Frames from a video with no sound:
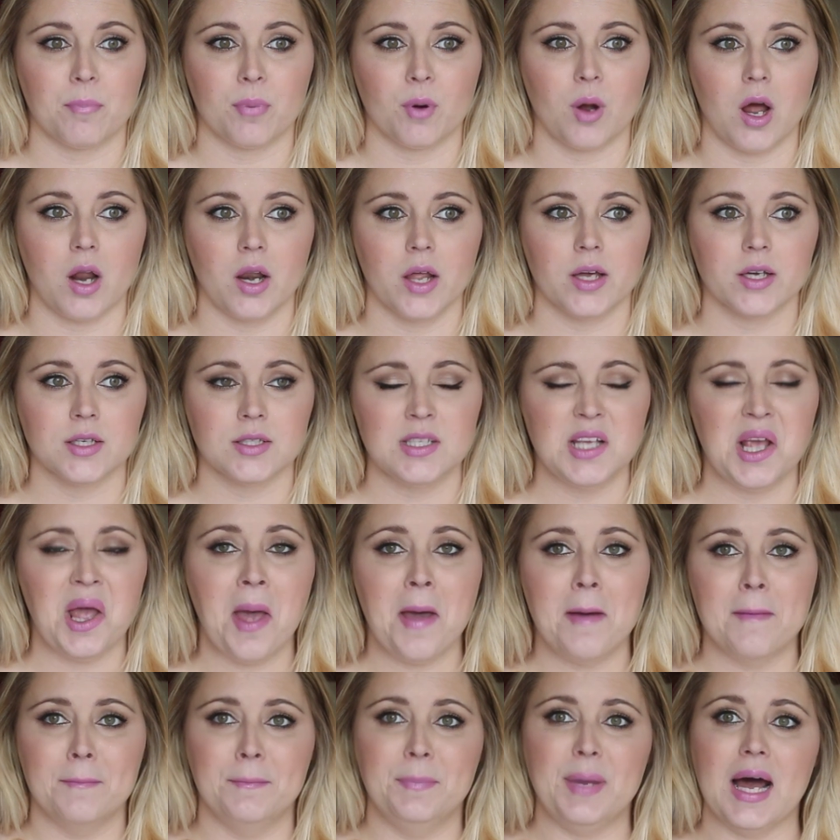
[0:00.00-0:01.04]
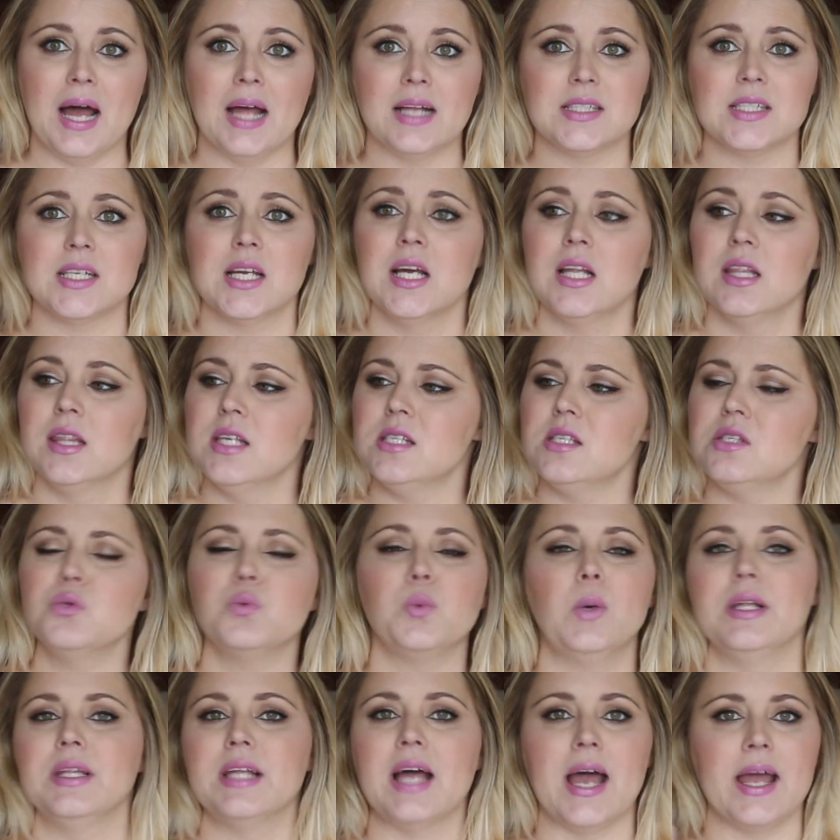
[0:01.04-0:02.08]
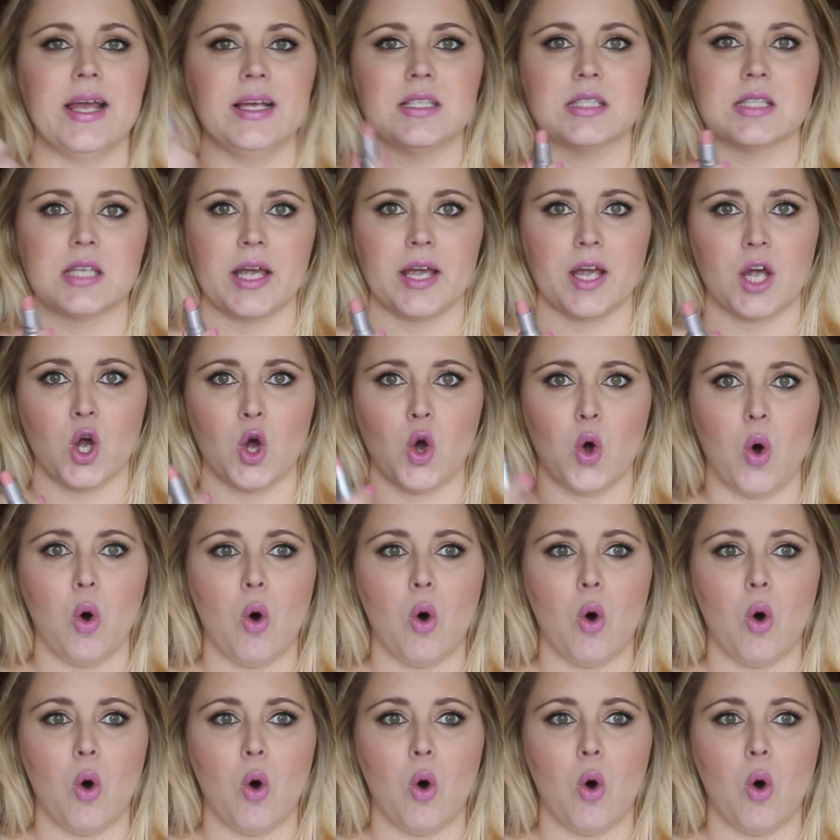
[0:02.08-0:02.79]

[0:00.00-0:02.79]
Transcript: products, but this is one that is like